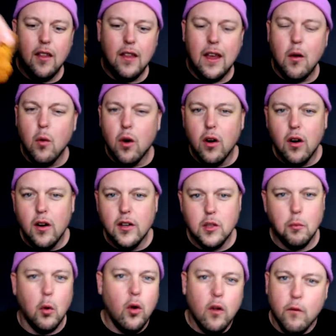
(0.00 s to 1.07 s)
they were
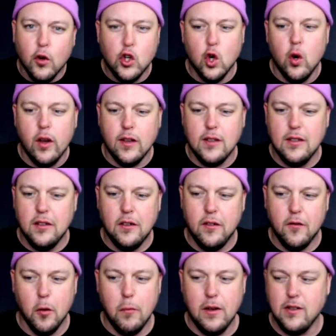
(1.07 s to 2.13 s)
spoiled for choice
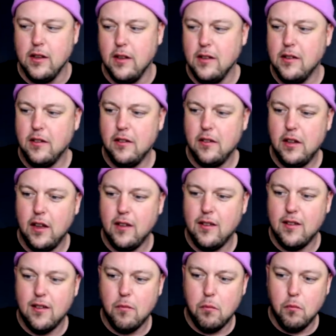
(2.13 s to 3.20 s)
for business.
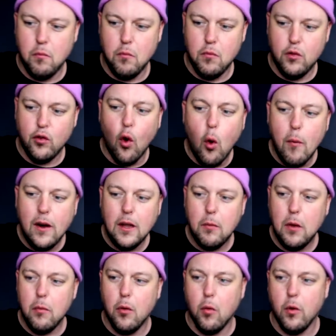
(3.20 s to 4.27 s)
It's so many
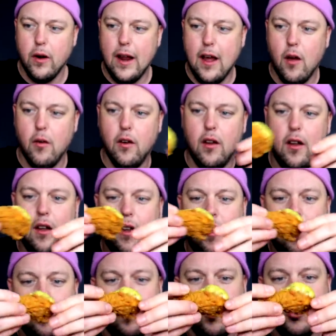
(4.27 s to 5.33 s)
people were down,
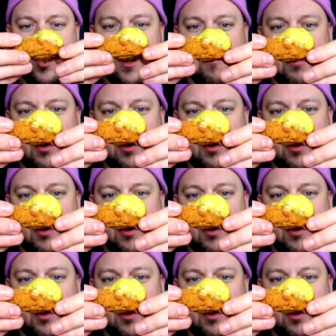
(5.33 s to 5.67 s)
were trying to